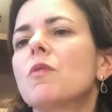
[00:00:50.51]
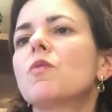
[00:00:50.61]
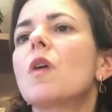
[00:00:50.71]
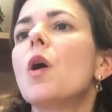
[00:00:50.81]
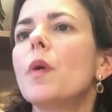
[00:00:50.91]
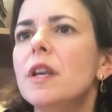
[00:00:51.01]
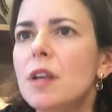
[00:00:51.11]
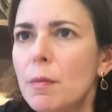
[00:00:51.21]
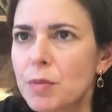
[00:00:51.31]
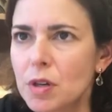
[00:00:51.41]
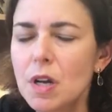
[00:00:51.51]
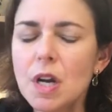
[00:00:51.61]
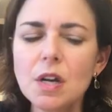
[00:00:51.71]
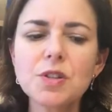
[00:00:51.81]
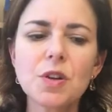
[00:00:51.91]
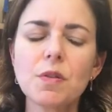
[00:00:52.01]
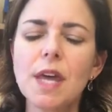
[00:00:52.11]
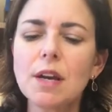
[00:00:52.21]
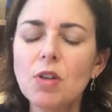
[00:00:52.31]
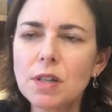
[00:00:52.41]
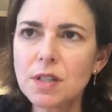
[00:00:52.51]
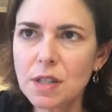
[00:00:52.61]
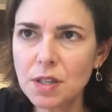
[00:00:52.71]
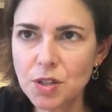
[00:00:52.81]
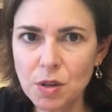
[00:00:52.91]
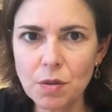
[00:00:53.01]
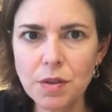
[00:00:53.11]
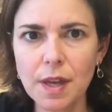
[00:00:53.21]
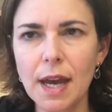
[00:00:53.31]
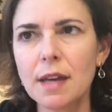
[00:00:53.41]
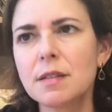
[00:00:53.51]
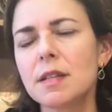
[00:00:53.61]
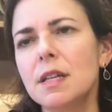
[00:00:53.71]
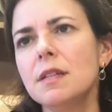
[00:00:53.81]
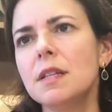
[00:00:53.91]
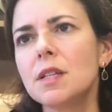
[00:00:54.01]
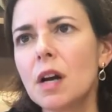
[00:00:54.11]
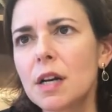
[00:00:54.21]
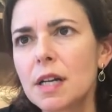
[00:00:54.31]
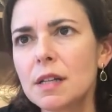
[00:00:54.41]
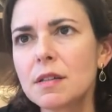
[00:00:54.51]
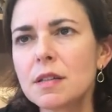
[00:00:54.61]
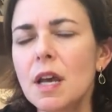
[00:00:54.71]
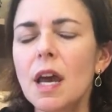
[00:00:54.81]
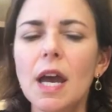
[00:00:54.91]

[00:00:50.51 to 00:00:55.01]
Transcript: grow in number. So they look to these youth as easy targets,